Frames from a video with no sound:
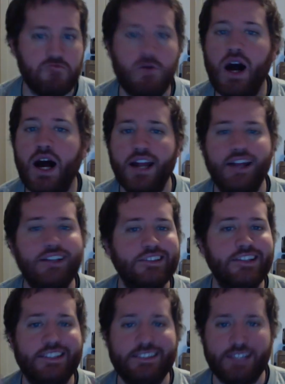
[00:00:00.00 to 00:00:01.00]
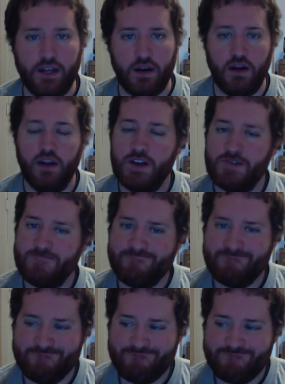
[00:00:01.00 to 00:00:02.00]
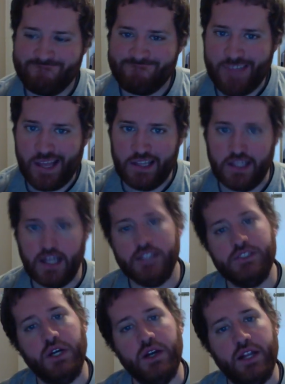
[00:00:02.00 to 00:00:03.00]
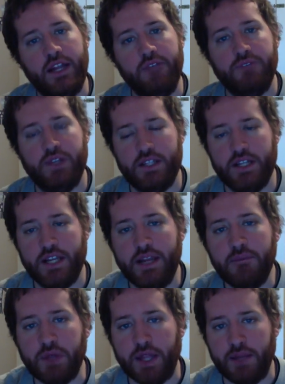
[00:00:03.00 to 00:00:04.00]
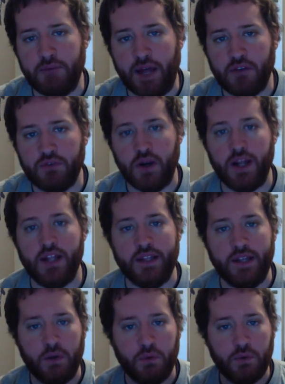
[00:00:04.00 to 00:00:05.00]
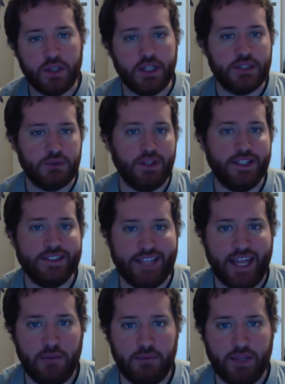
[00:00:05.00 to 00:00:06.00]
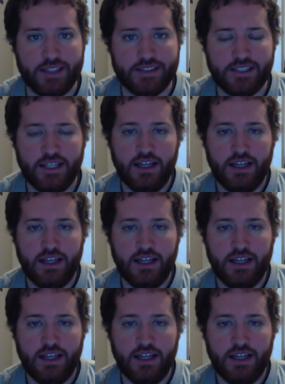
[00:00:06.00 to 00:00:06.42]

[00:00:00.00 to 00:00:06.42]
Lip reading: Why isn't this here? And then I started to keep playing Battlefront, and then I realized what this game is.